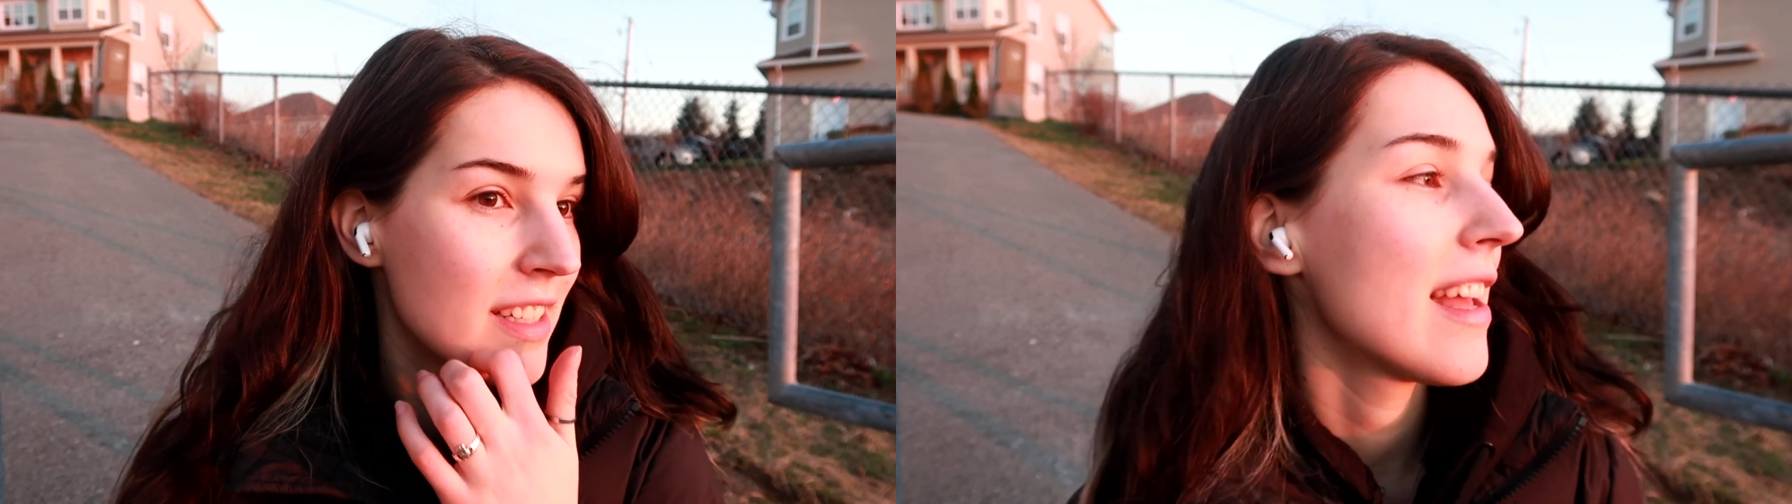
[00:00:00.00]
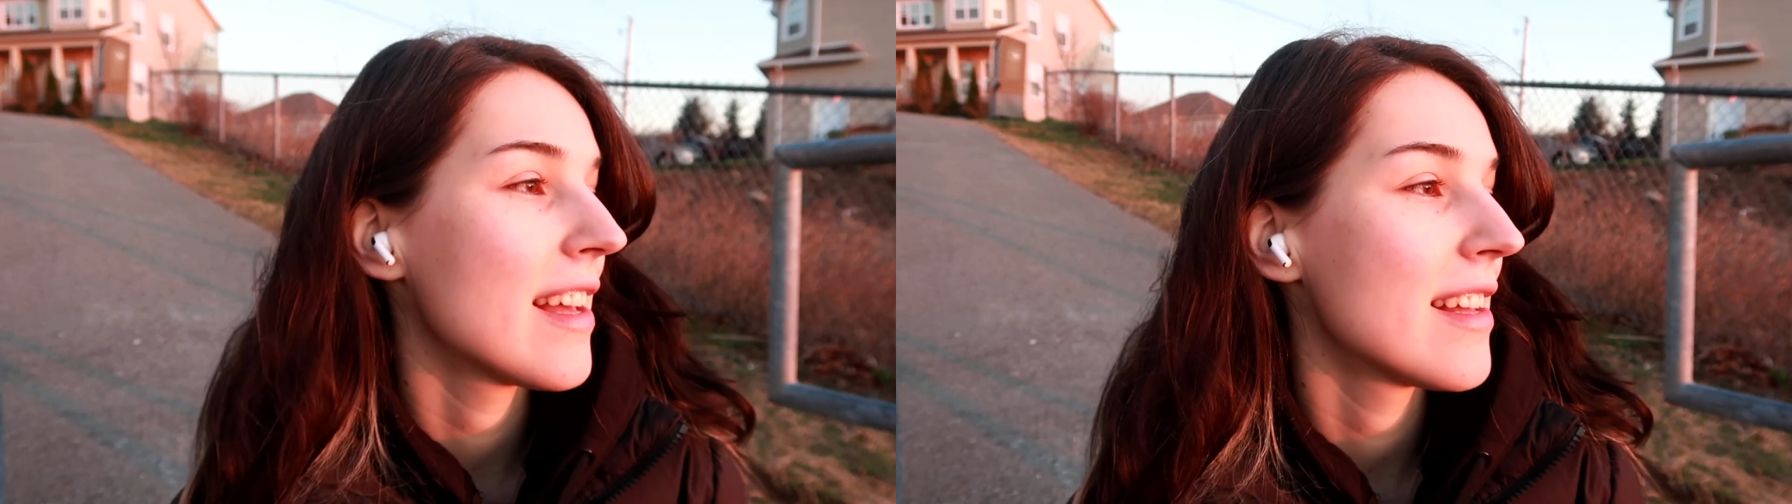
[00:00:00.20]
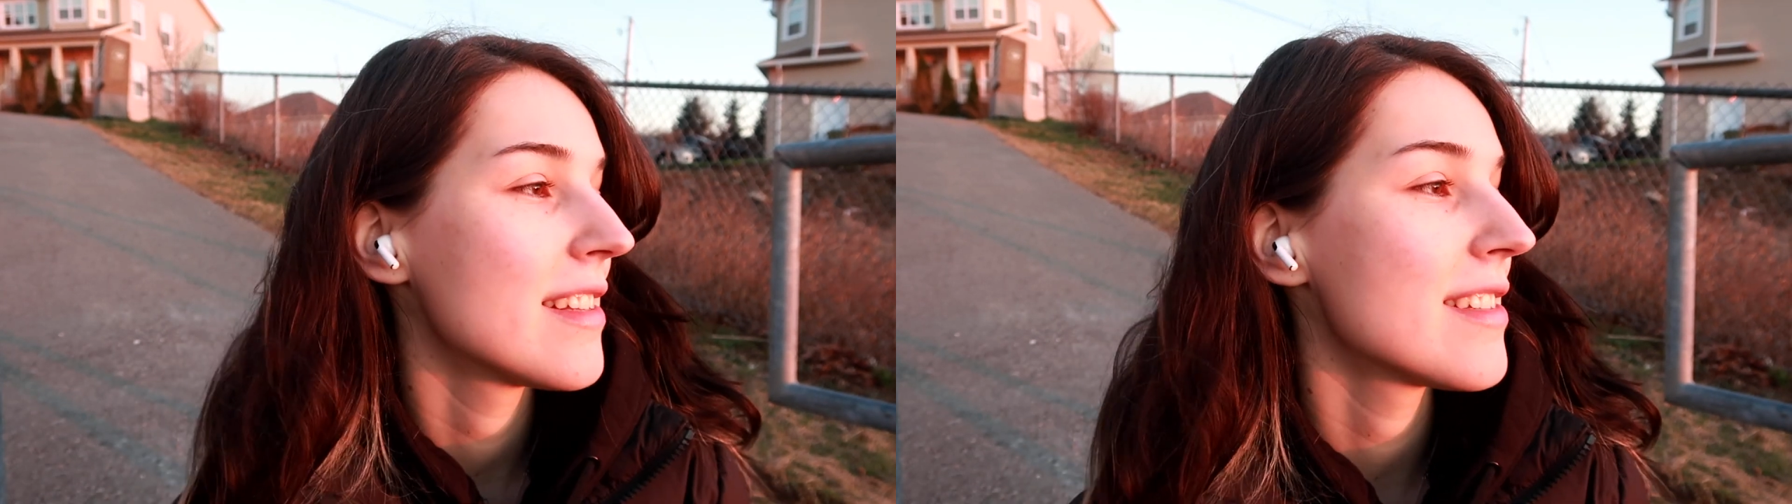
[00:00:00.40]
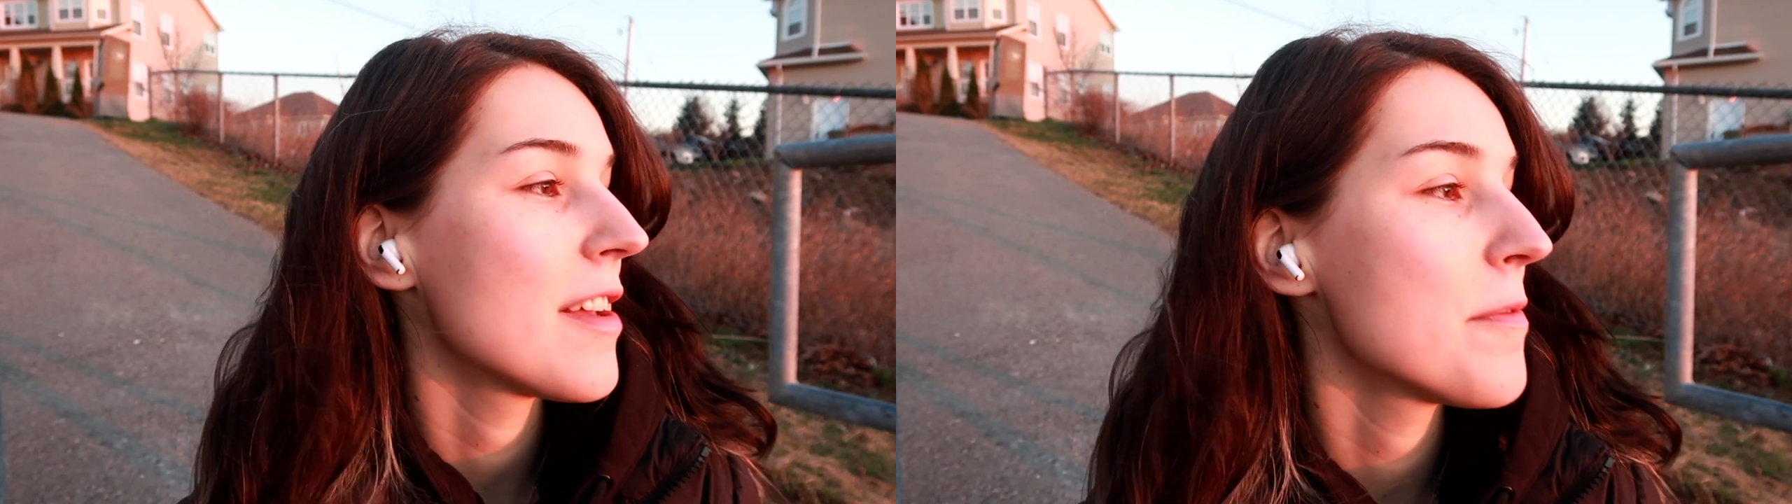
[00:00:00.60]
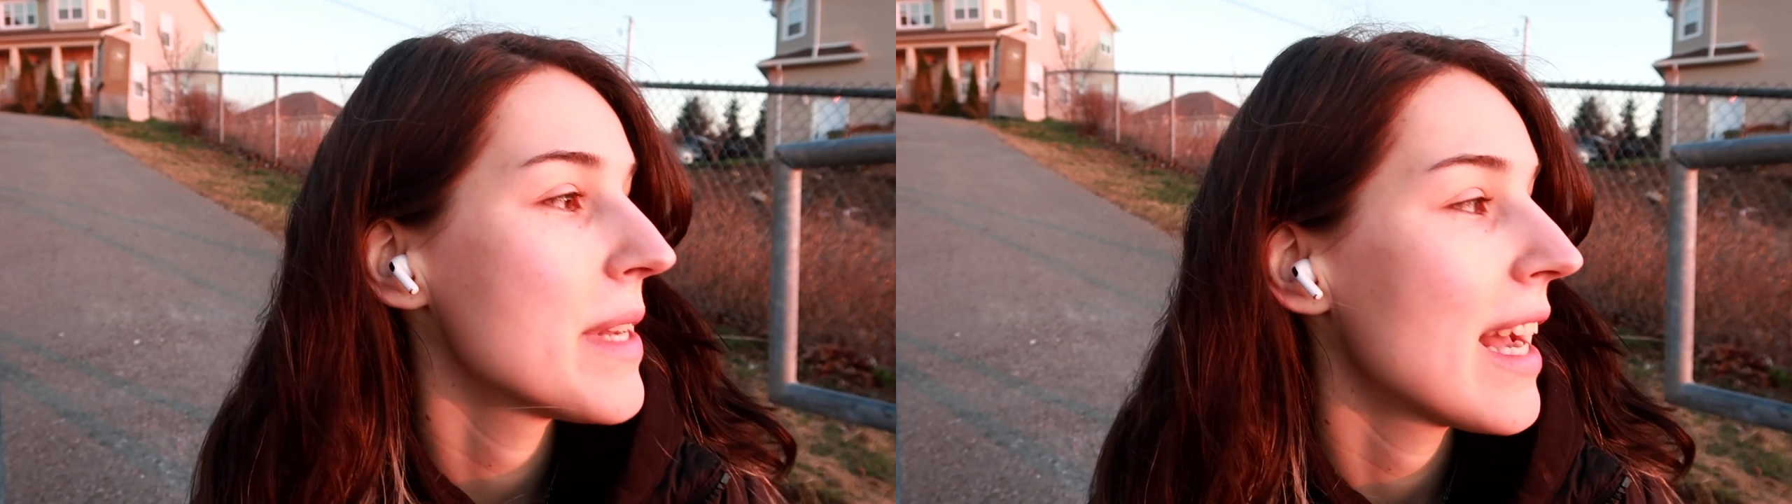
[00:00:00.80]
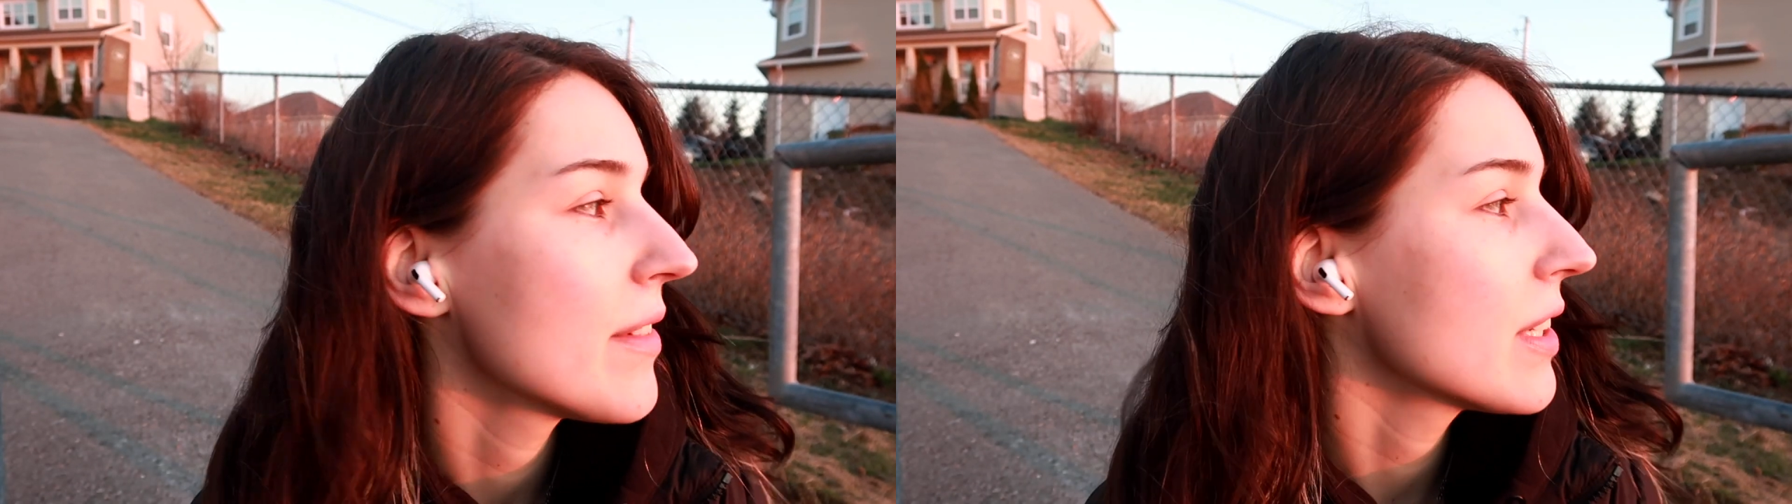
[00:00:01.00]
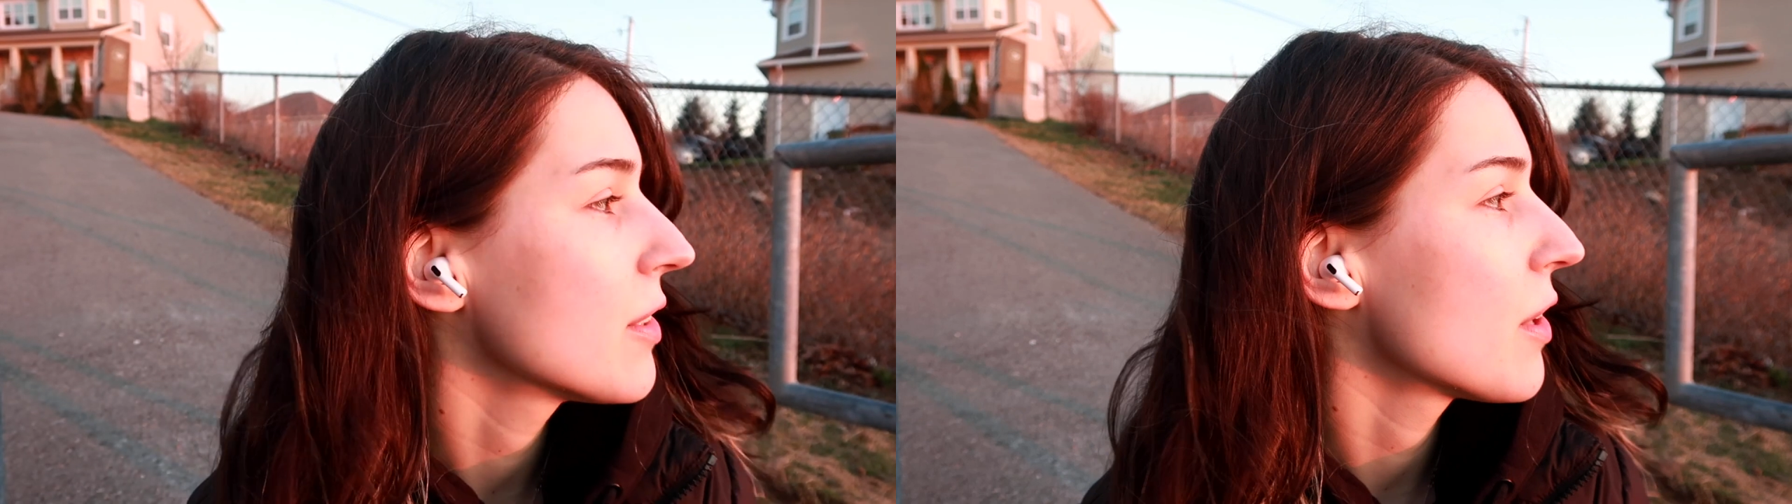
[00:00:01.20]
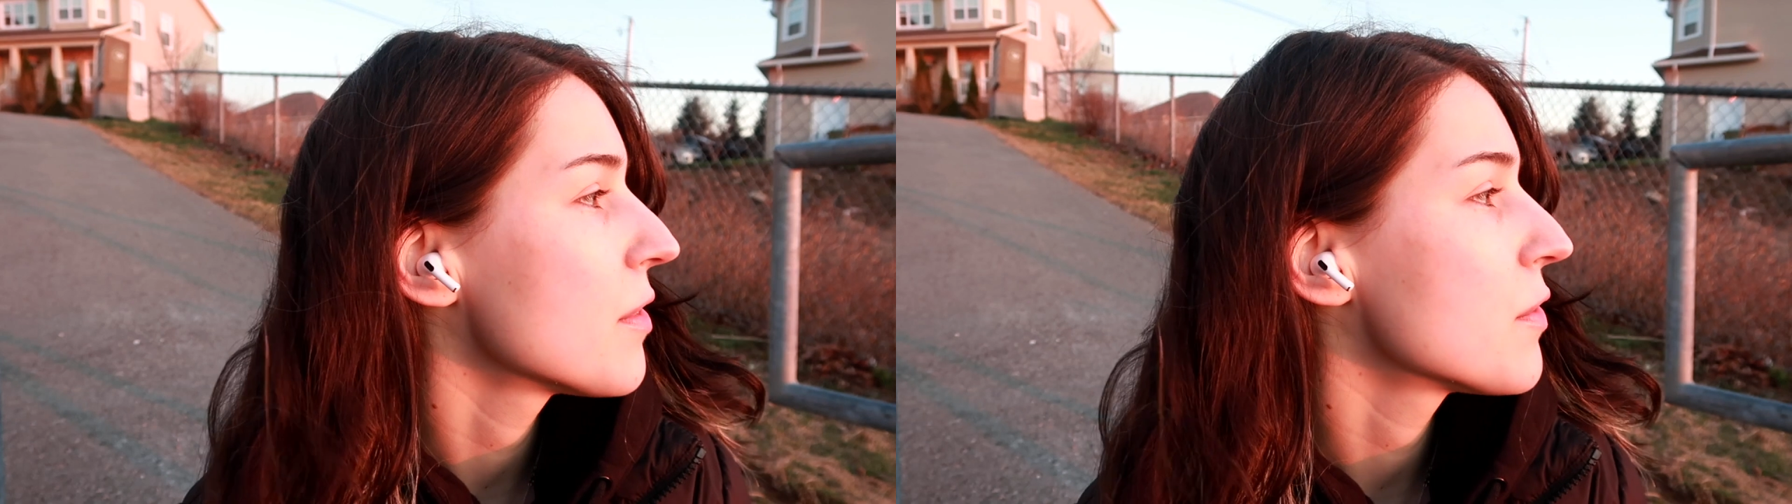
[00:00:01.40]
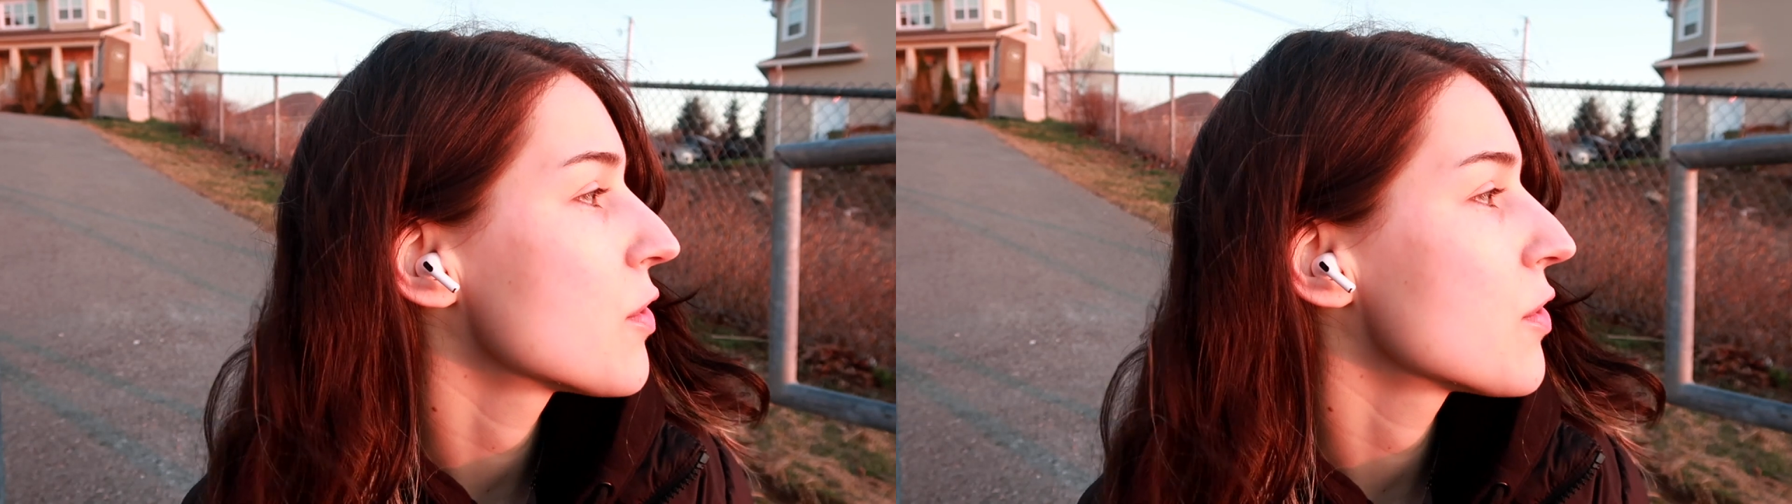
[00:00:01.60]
and I've been having a lot of